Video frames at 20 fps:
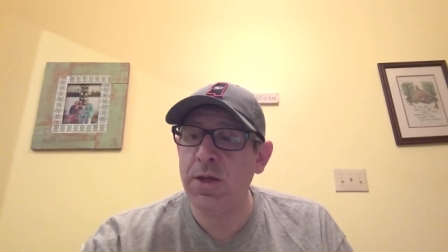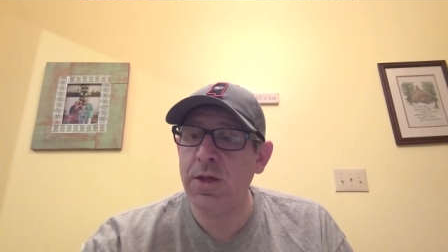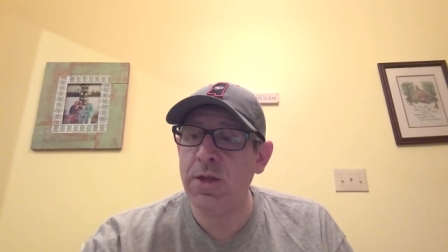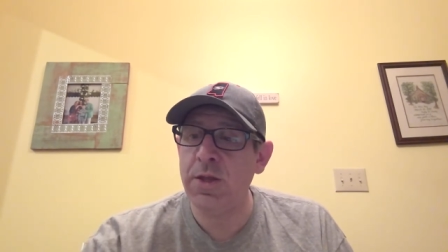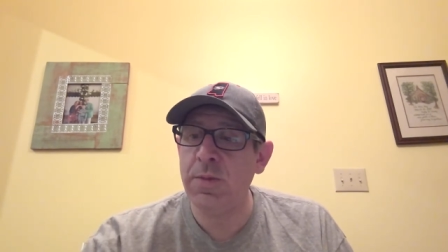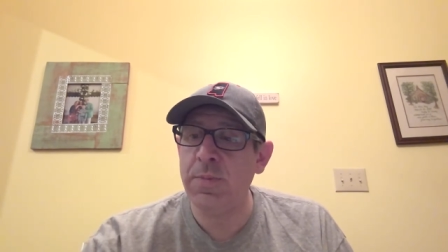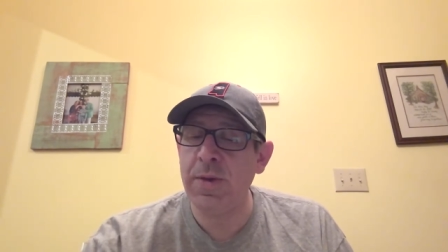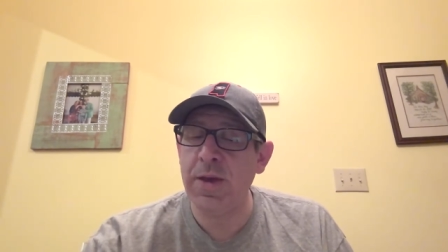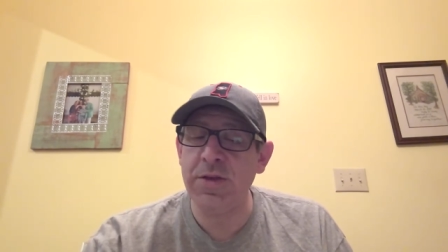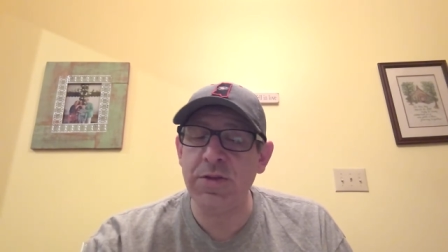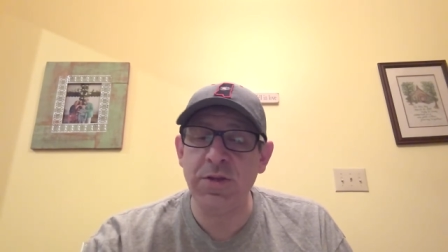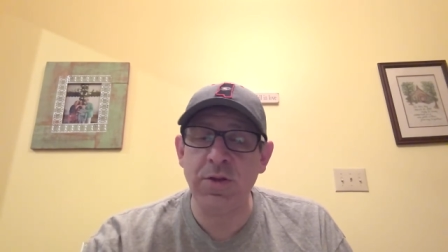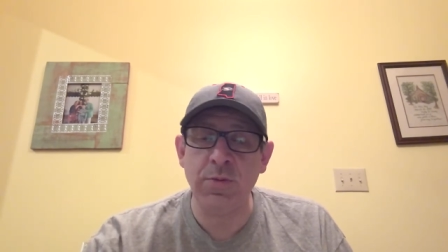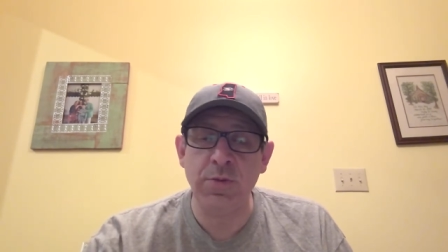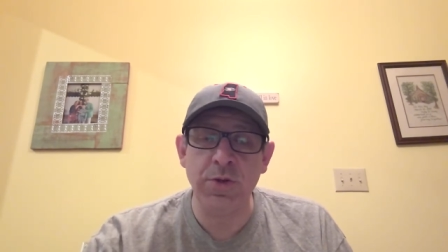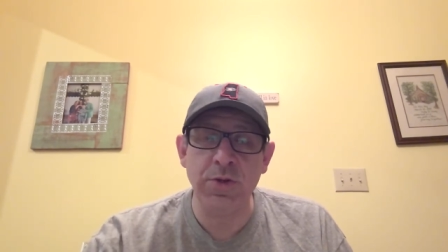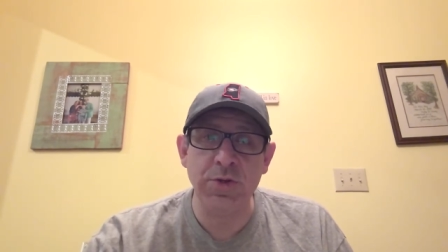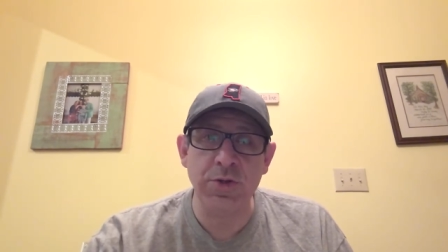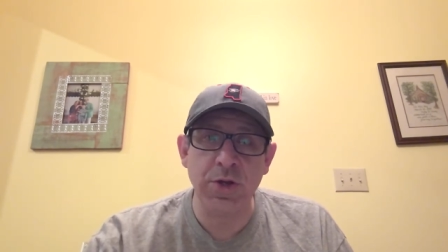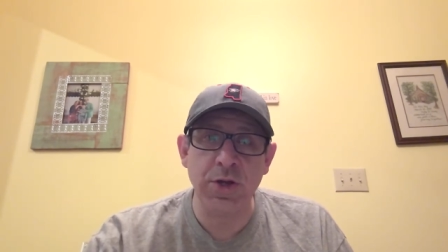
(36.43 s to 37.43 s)
the passage that
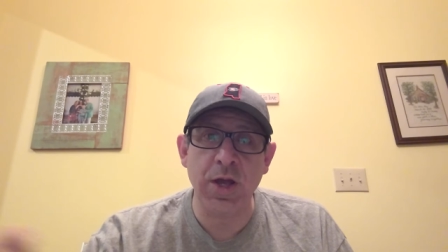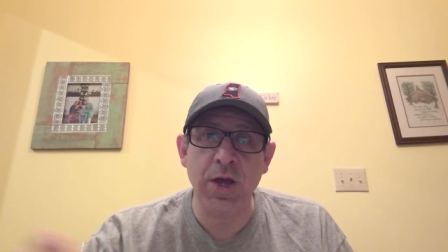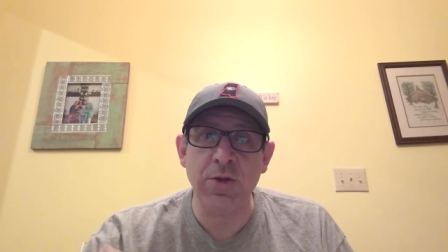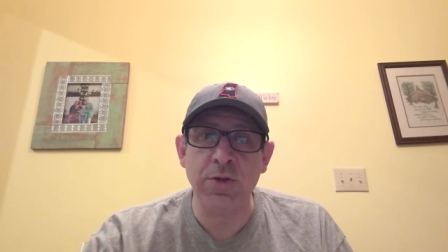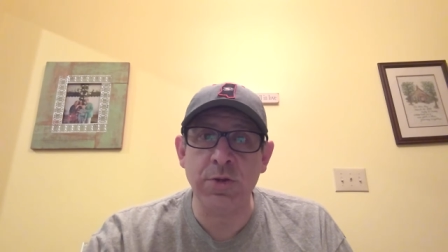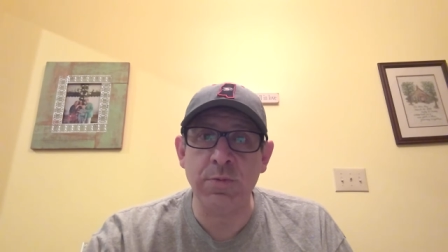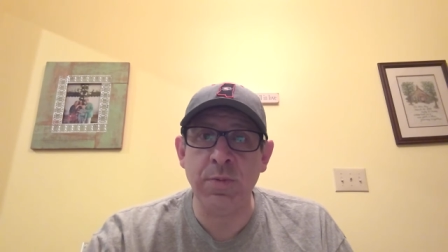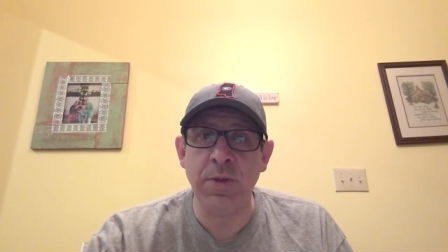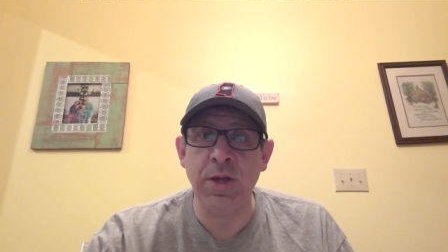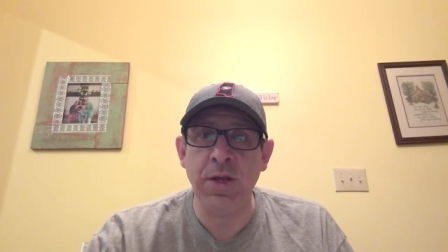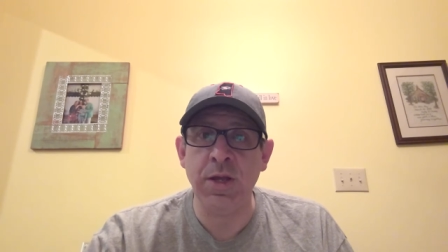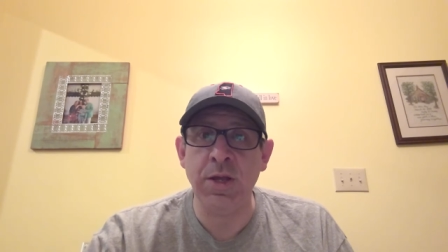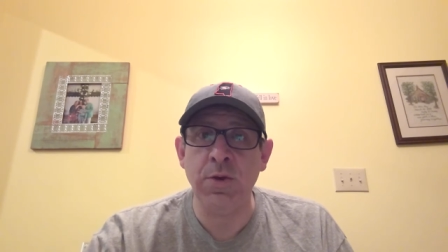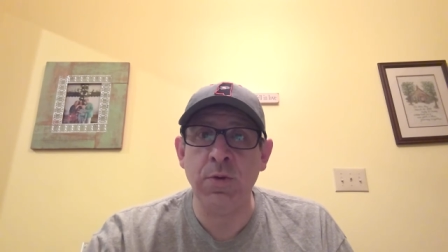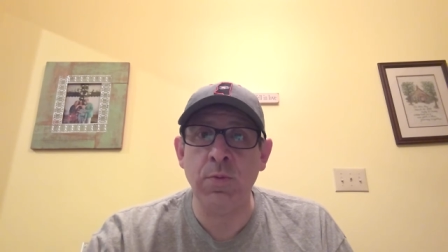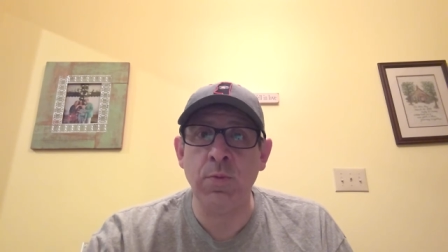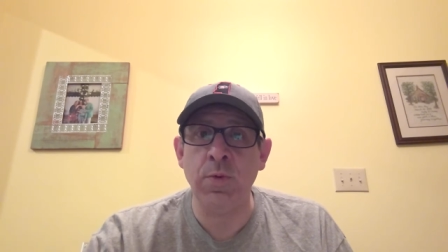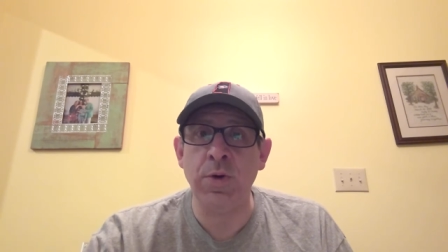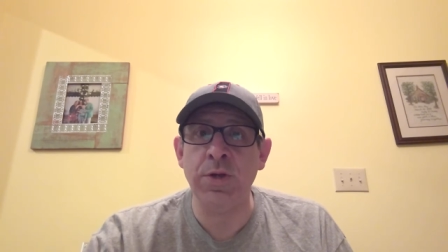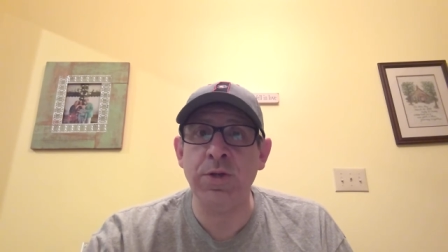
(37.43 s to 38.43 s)
really stuck out to me
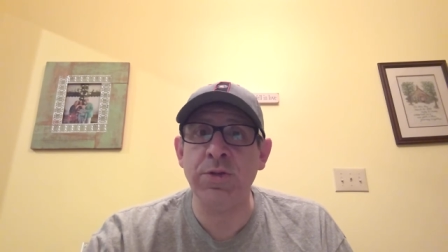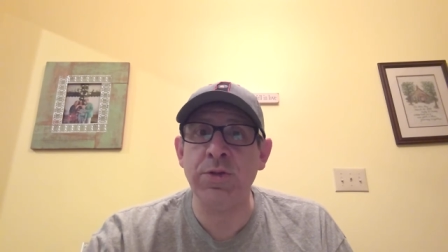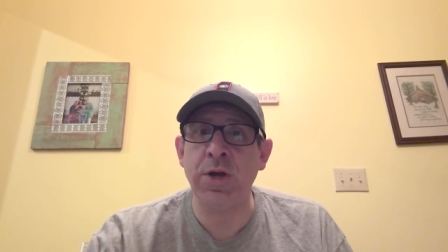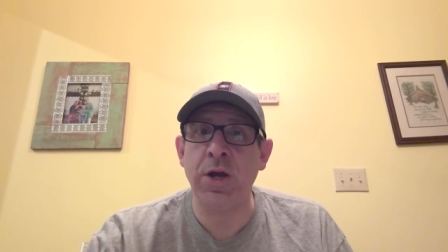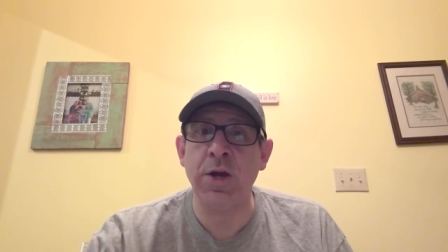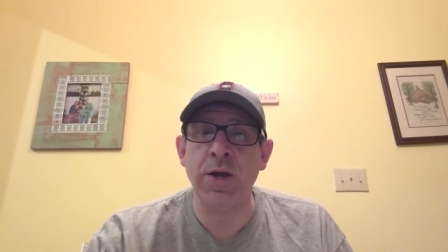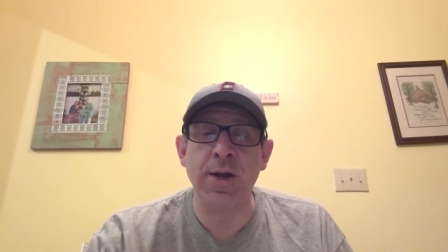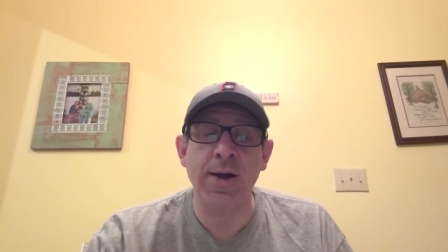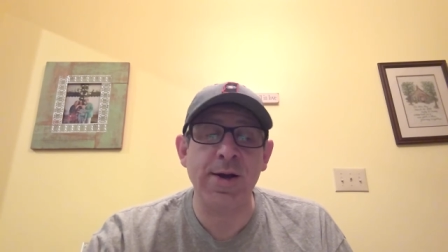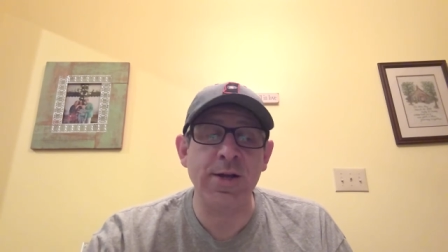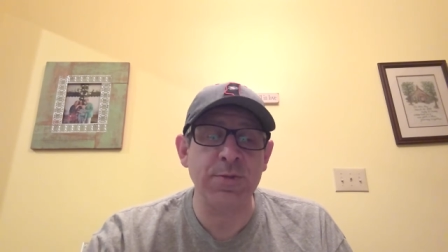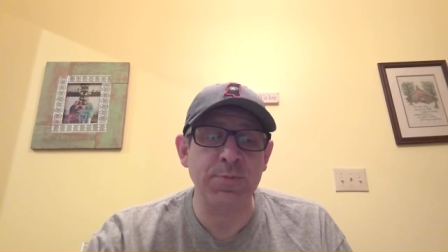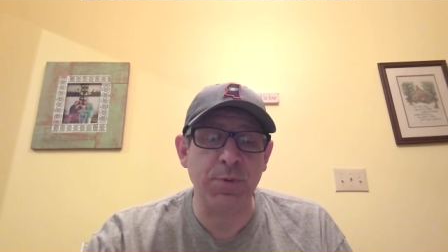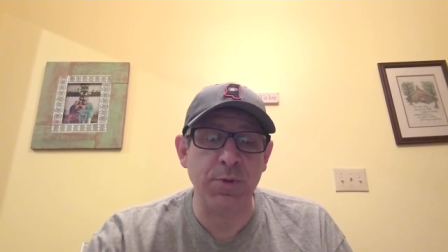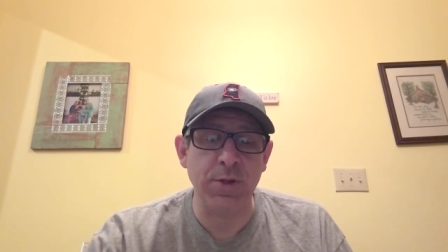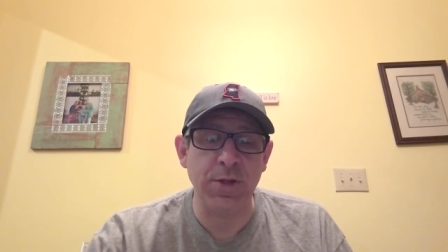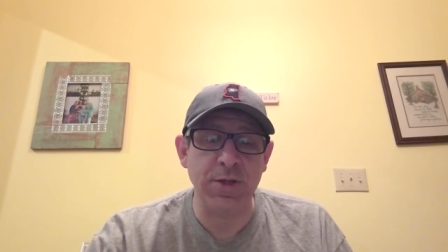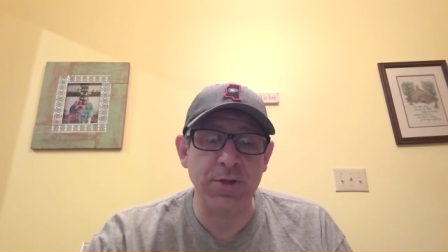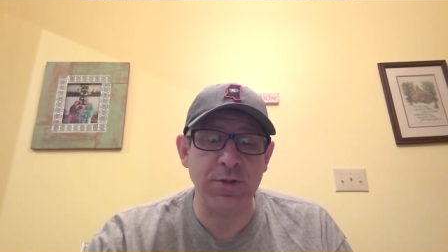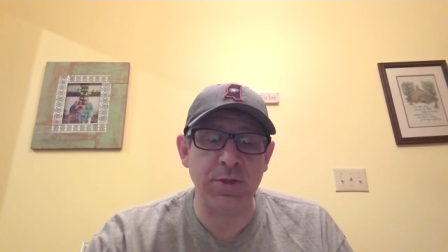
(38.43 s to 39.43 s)
was our gospel
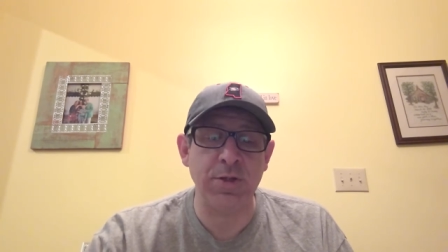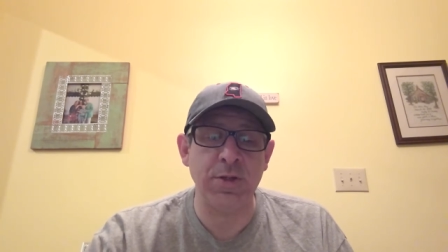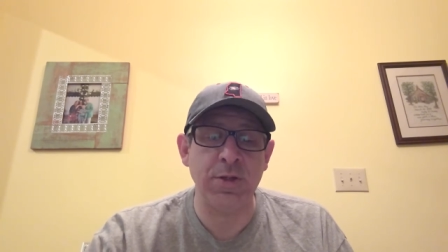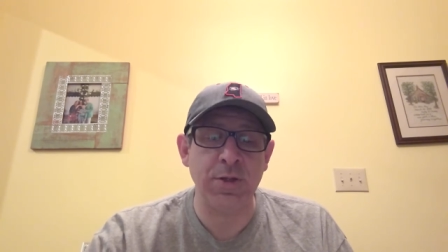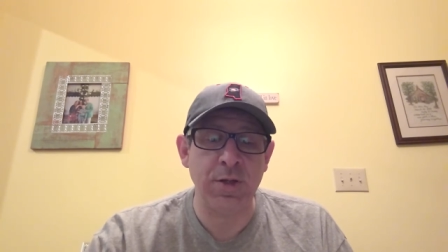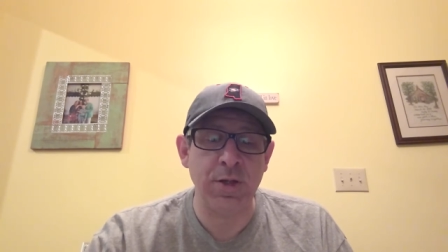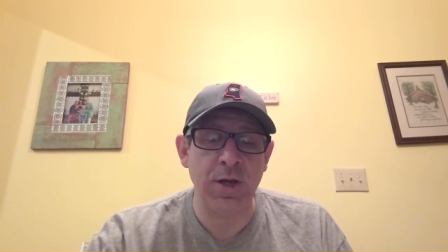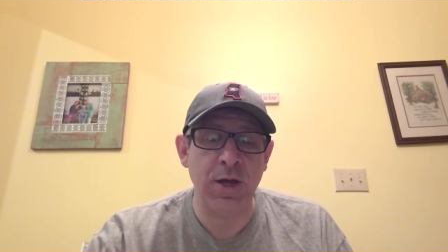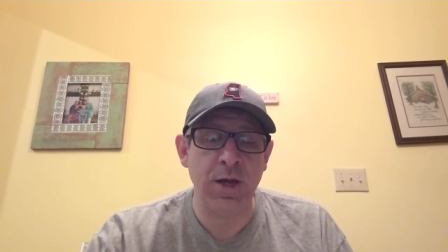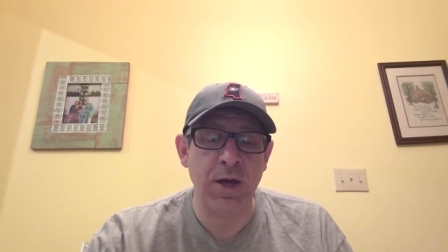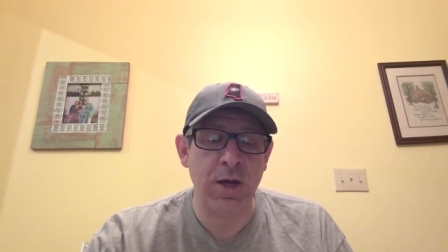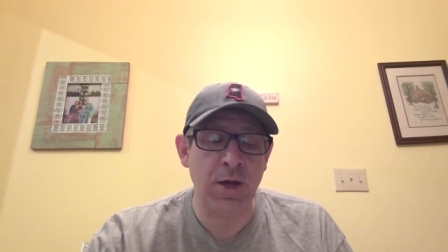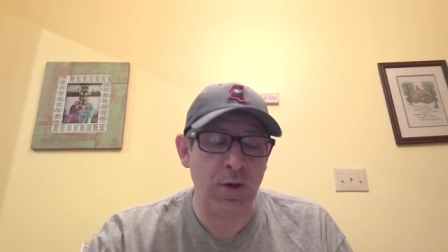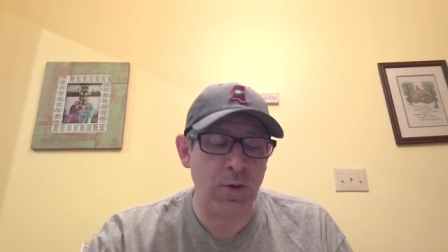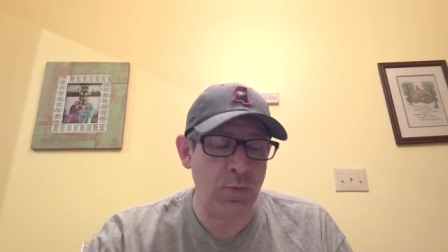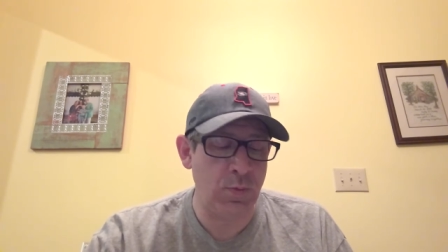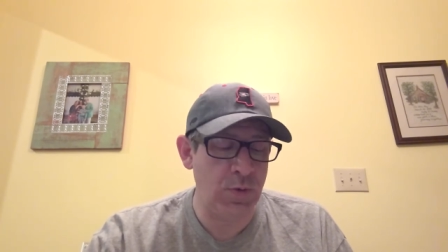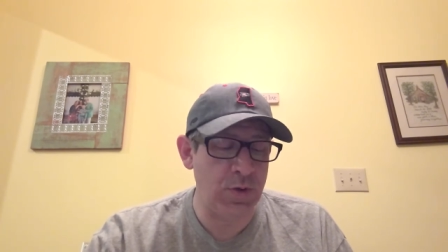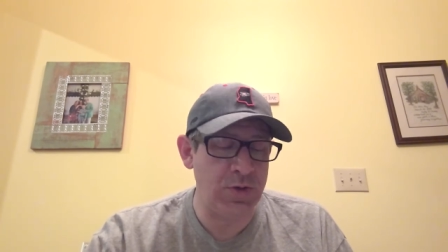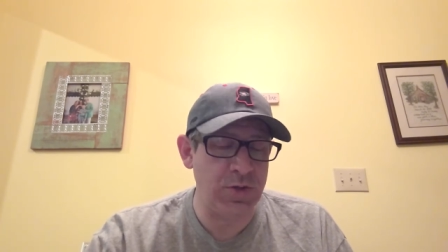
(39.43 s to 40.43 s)
lesson, uh,
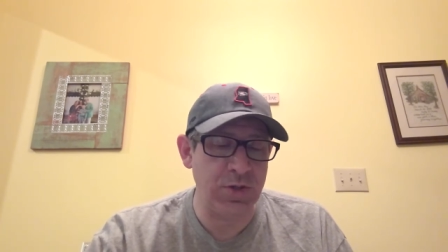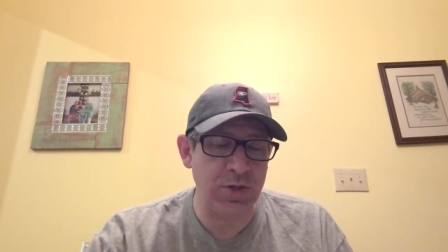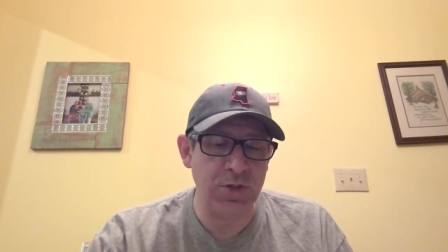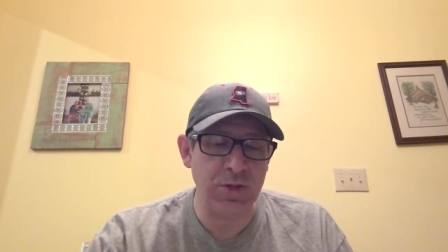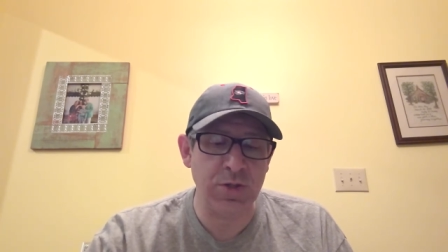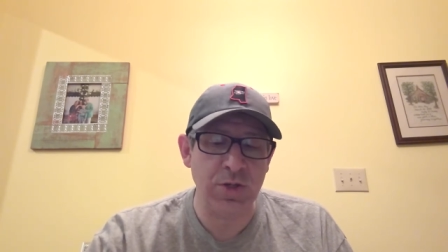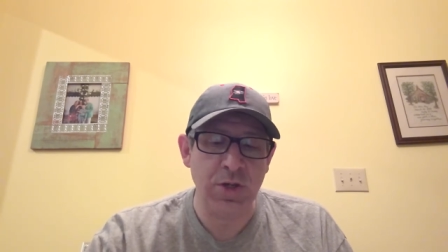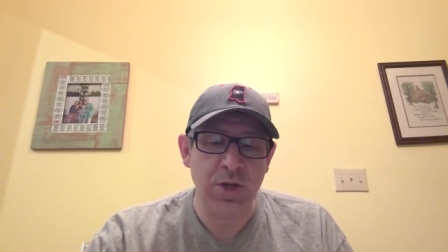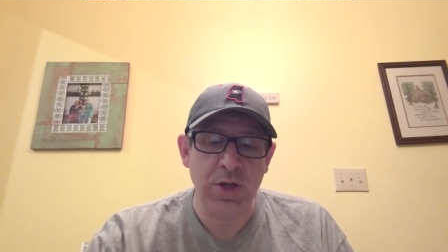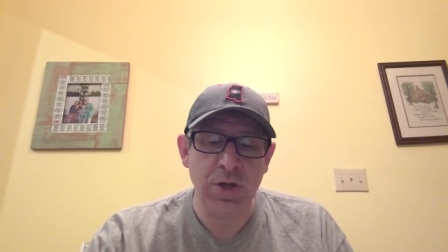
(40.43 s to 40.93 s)
which is